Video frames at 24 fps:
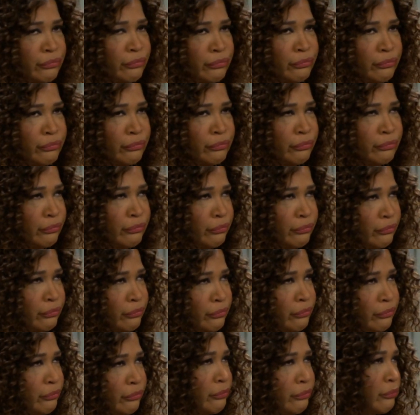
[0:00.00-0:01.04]

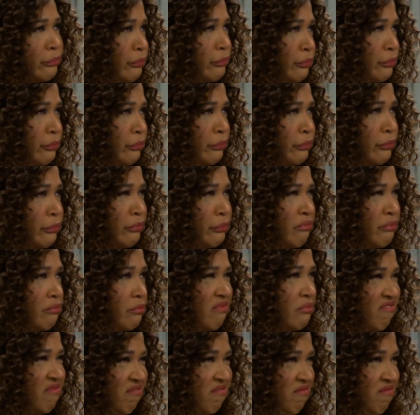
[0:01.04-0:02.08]

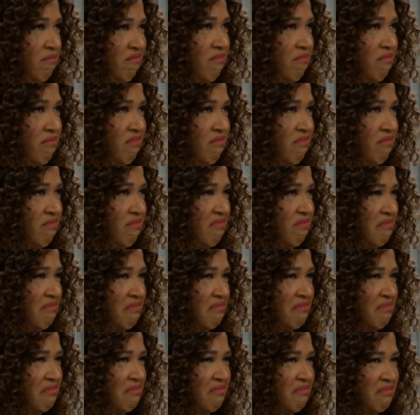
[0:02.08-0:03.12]

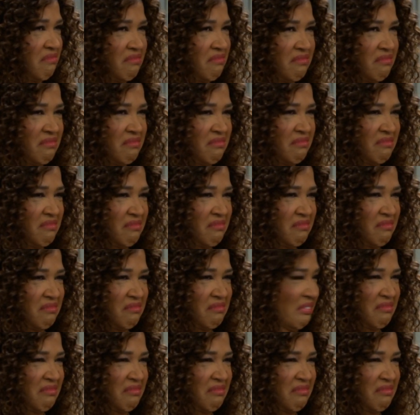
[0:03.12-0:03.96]
The person shown says nothing.